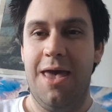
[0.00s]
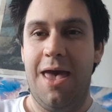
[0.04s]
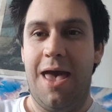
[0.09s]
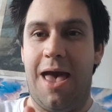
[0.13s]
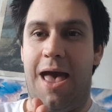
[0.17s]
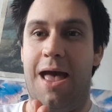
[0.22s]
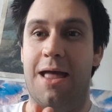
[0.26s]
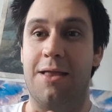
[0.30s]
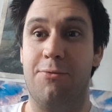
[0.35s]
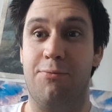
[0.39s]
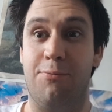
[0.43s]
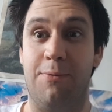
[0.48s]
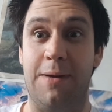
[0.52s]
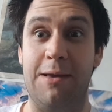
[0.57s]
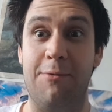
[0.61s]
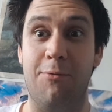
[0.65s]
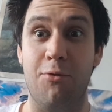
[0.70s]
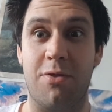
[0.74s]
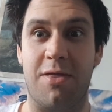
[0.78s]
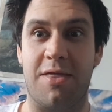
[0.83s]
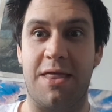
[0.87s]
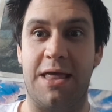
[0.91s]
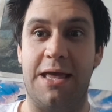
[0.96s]
And we will
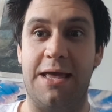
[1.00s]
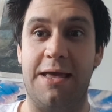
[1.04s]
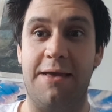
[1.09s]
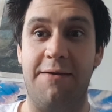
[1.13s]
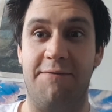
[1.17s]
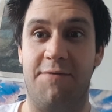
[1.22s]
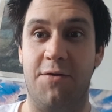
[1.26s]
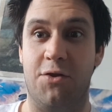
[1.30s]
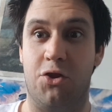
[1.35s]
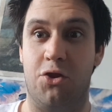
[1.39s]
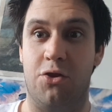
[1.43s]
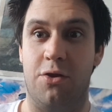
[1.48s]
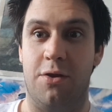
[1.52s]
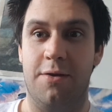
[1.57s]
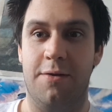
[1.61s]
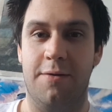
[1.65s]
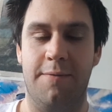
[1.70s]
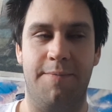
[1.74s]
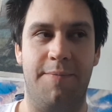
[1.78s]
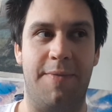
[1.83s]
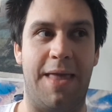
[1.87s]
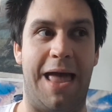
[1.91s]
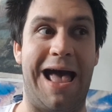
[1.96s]
see the
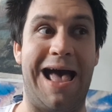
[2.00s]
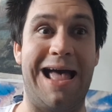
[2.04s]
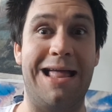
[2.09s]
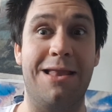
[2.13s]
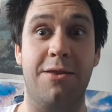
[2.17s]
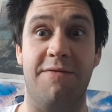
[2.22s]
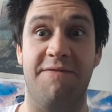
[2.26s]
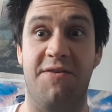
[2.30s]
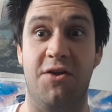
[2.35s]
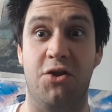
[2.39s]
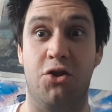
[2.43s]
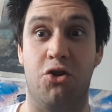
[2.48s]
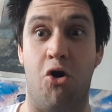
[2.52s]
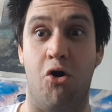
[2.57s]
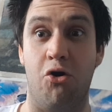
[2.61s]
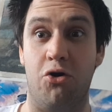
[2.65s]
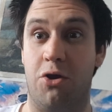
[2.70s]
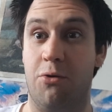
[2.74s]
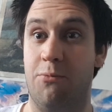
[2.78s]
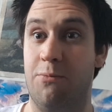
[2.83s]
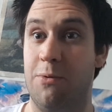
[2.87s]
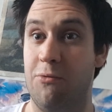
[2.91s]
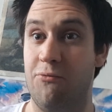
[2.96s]

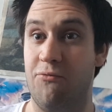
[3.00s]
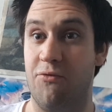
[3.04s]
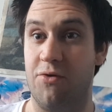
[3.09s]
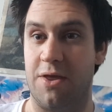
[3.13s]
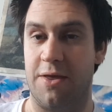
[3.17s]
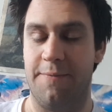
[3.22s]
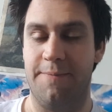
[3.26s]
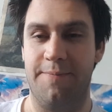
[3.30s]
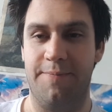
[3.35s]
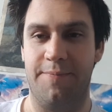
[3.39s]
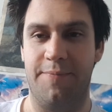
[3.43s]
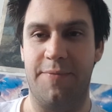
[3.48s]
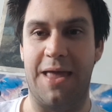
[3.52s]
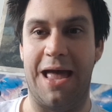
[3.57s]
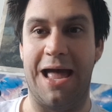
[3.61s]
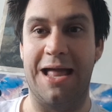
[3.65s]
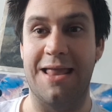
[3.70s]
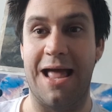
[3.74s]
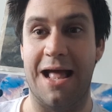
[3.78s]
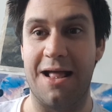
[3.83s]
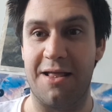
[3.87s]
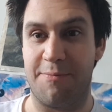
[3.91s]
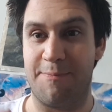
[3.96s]
Doctor will return. And
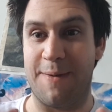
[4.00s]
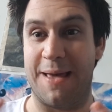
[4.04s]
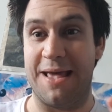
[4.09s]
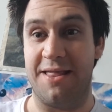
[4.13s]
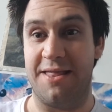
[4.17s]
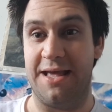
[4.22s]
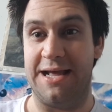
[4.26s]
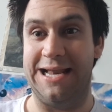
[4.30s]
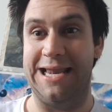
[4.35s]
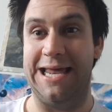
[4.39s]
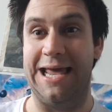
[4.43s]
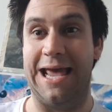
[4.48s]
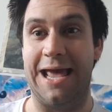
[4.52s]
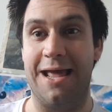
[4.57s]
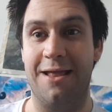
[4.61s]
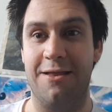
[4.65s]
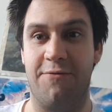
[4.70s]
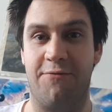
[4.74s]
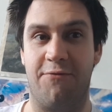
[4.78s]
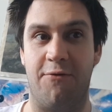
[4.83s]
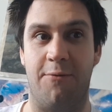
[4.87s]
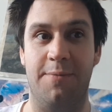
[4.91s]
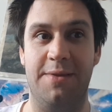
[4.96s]
that's basically it
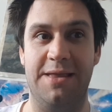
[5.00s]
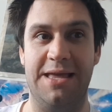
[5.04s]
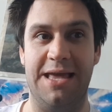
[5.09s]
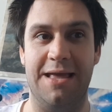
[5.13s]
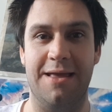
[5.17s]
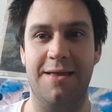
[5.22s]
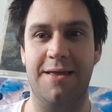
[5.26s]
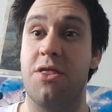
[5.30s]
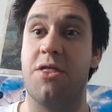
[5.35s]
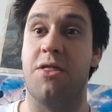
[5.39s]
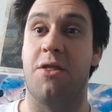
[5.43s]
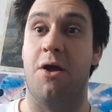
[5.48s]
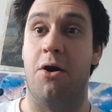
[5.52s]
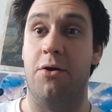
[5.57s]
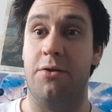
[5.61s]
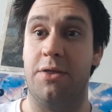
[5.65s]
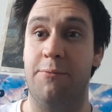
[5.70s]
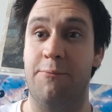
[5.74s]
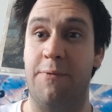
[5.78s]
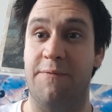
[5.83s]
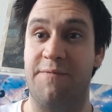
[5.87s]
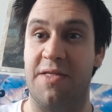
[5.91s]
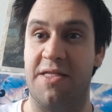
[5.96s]
from the
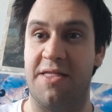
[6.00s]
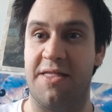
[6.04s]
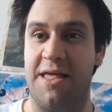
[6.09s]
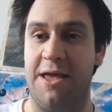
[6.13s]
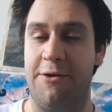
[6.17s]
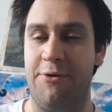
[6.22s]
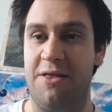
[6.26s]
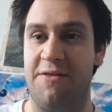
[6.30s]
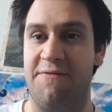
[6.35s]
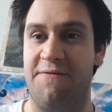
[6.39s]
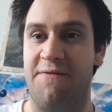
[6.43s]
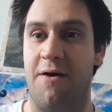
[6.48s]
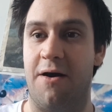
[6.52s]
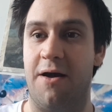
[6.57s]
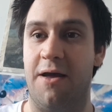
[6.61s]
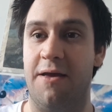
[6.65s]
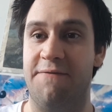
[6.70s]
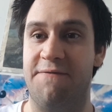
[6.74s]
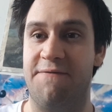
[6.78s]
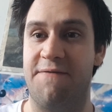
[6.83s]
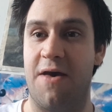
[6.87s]
starting with the series 5.